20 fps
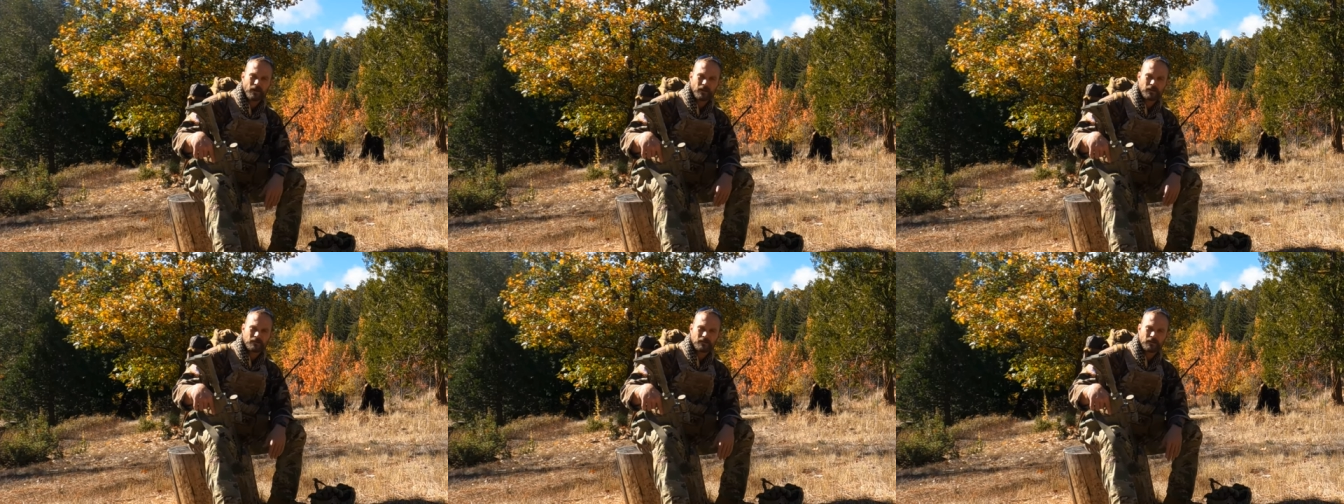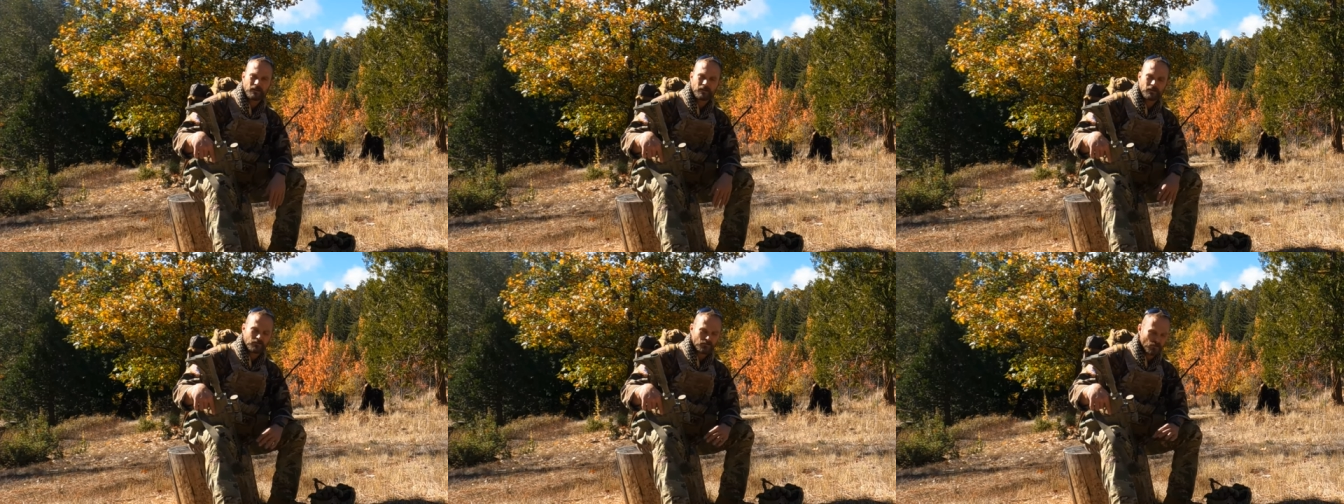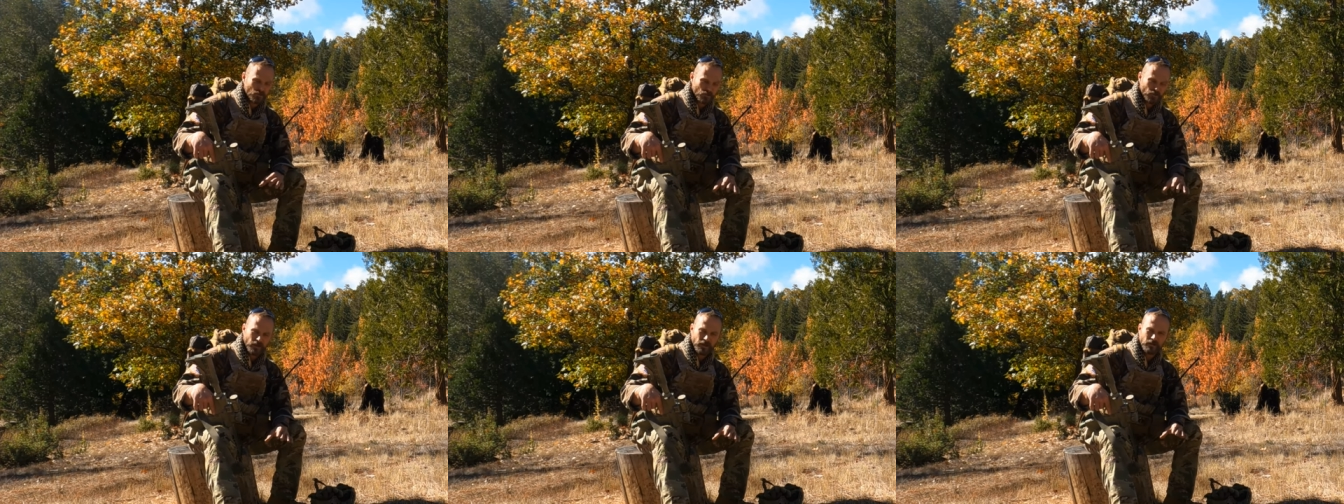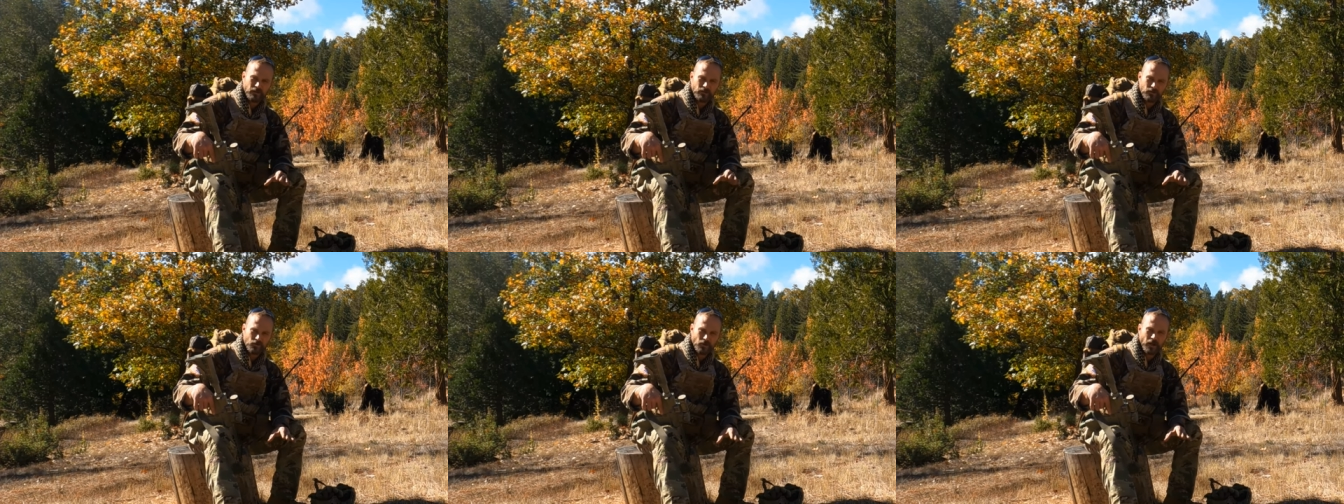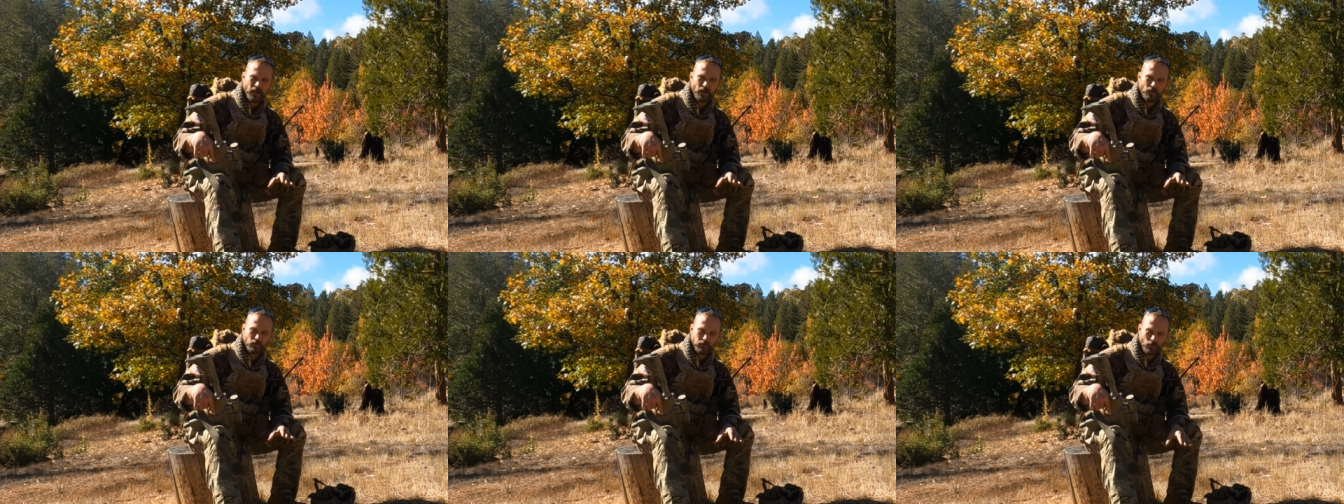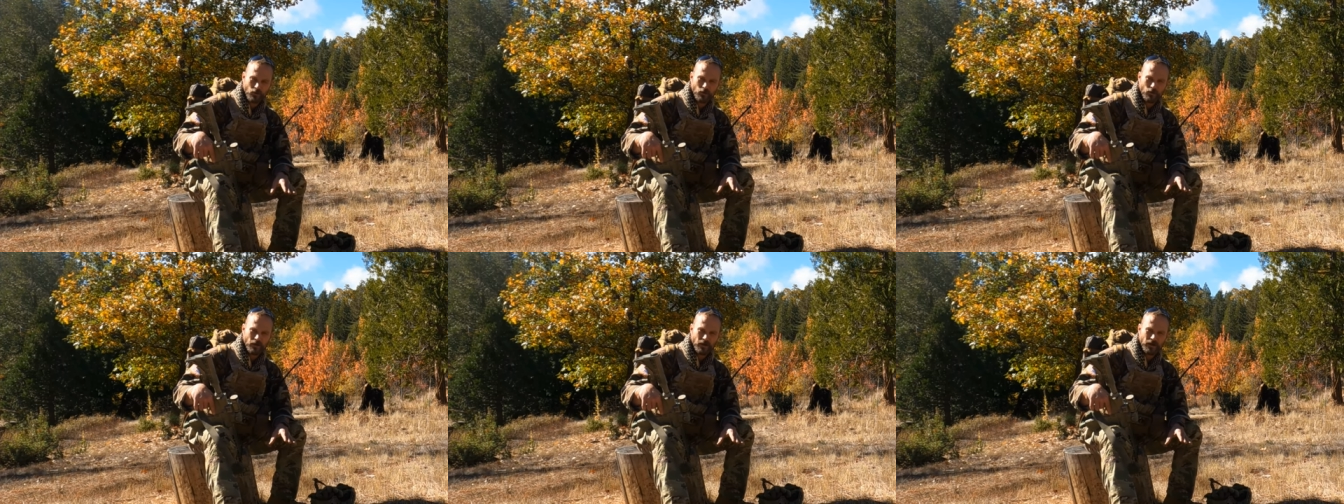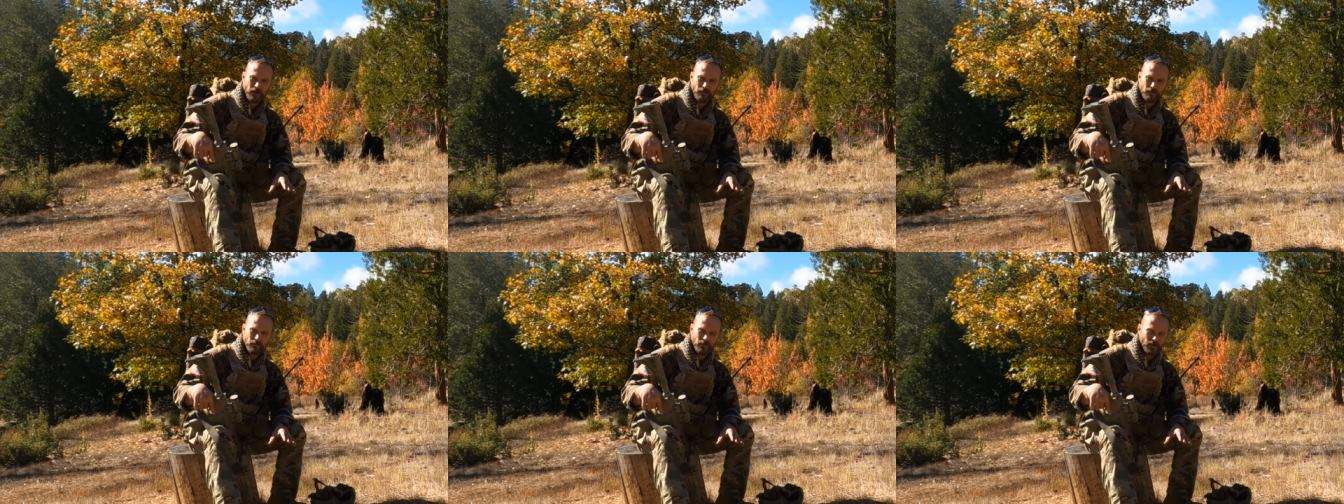of basic strength training
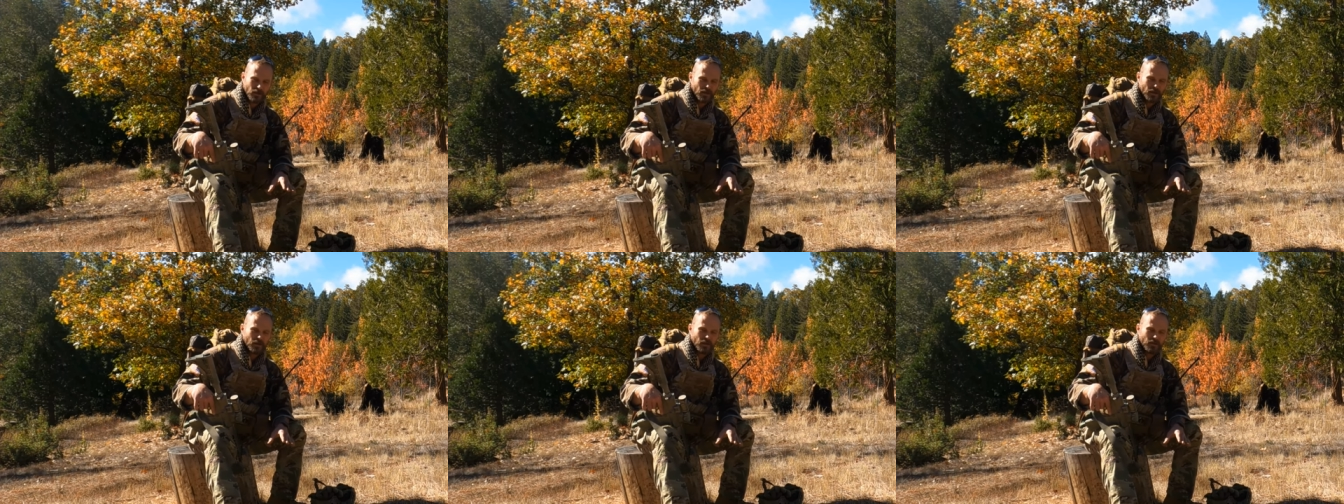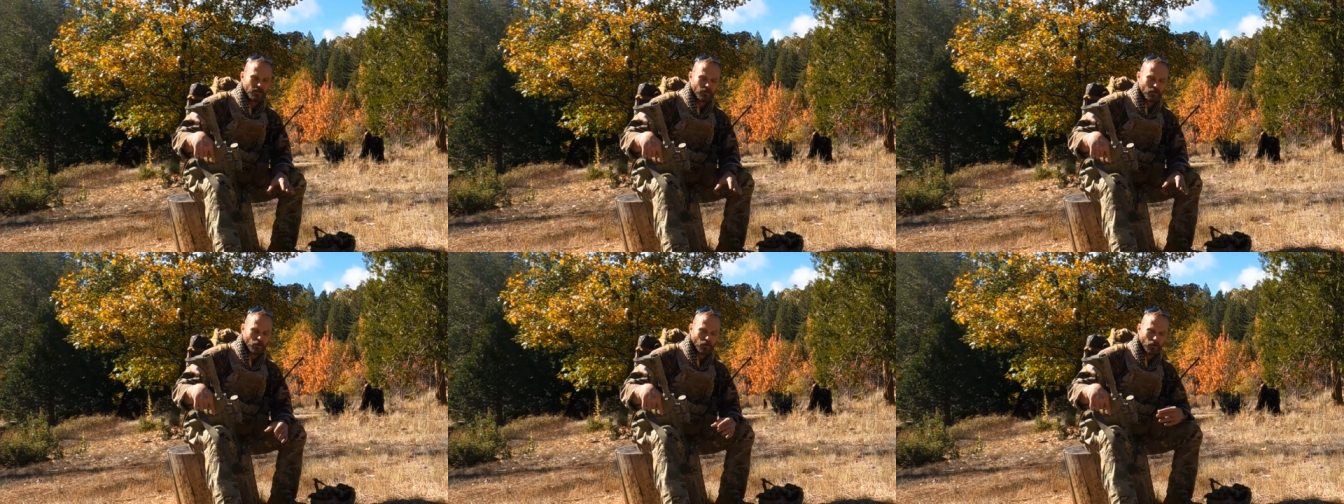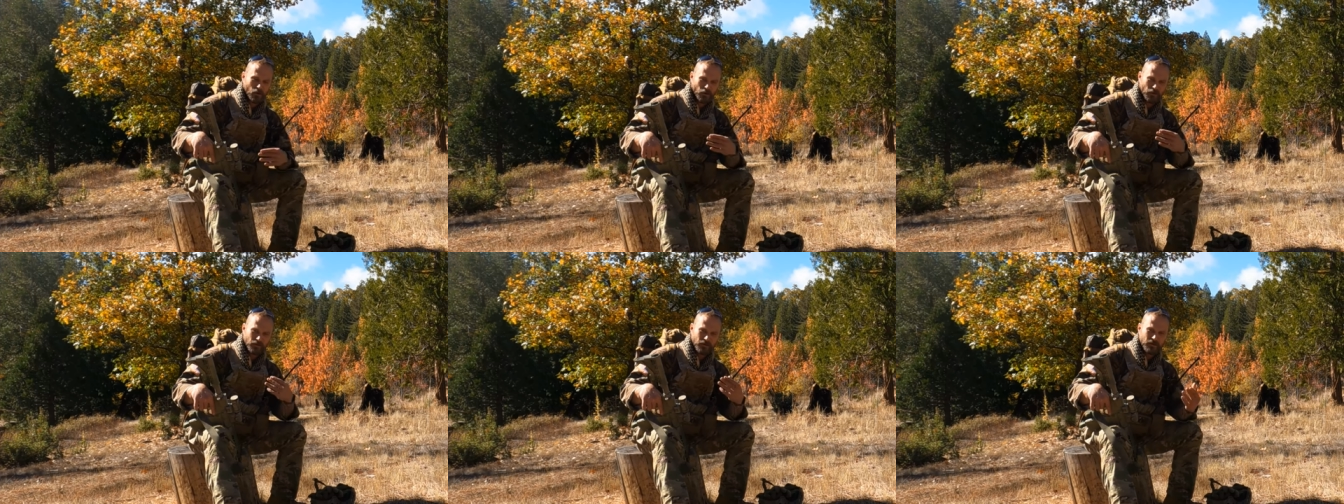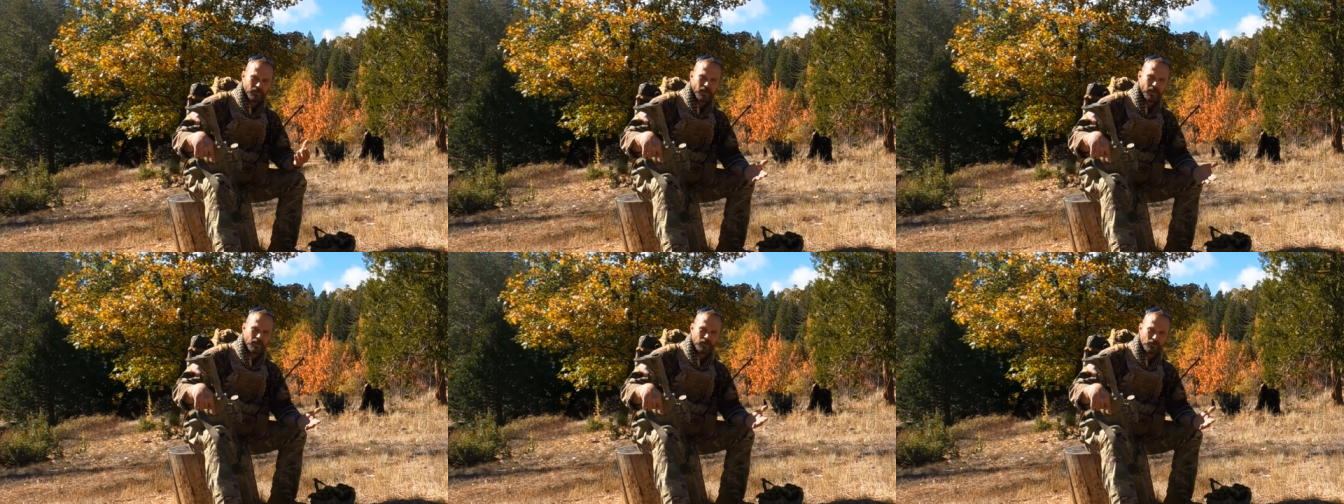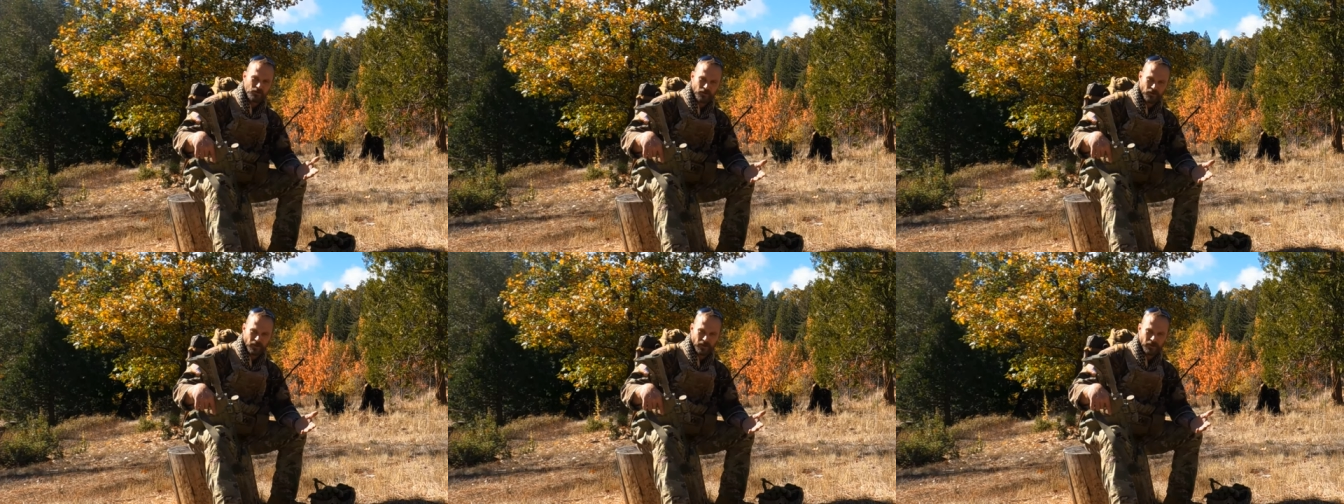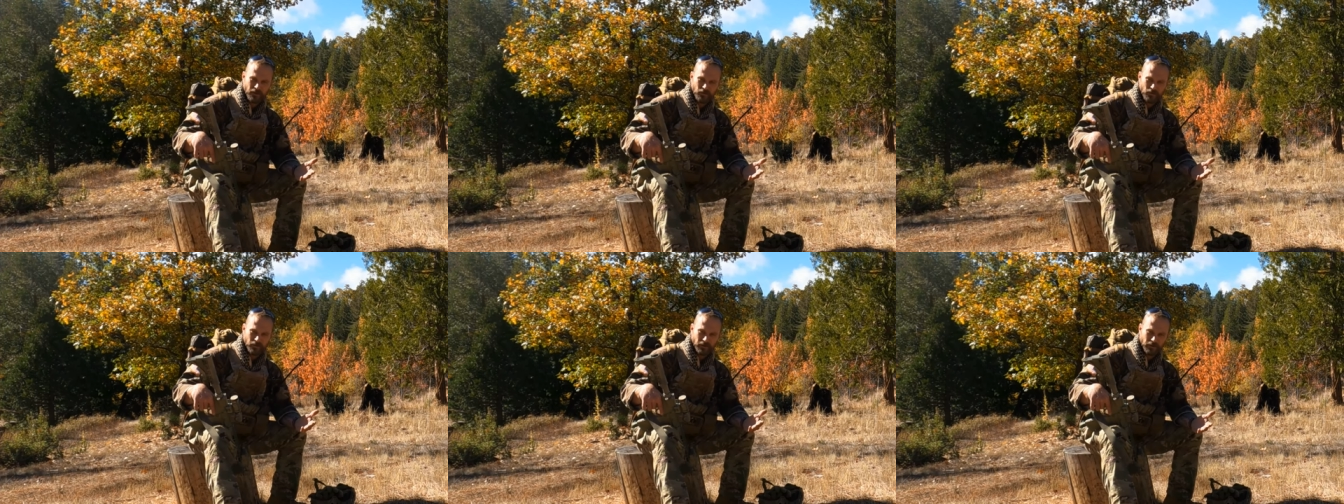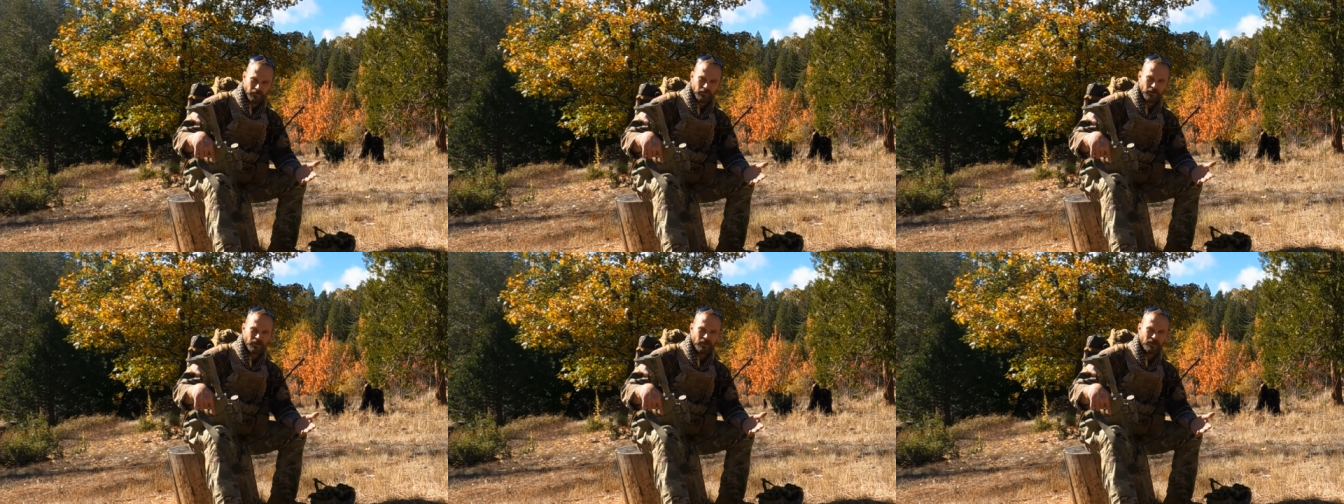program. On the days you're not
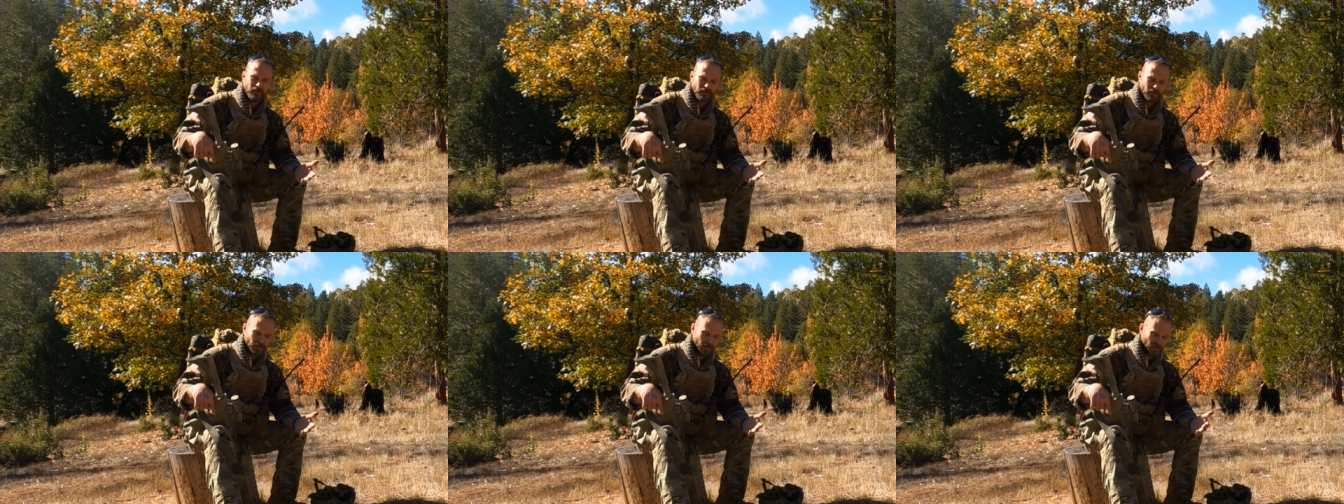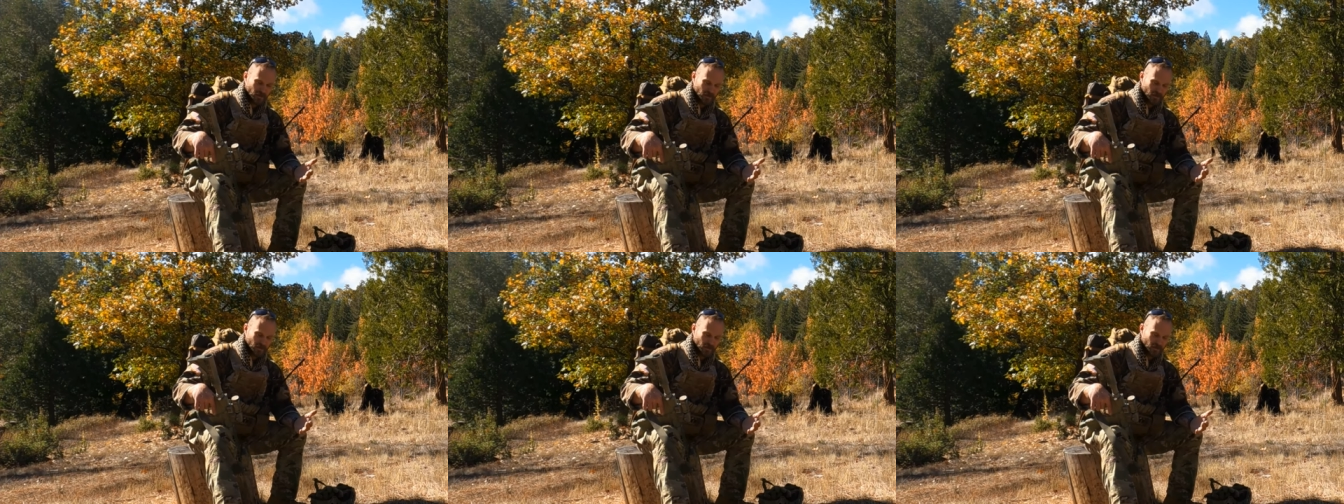lifting,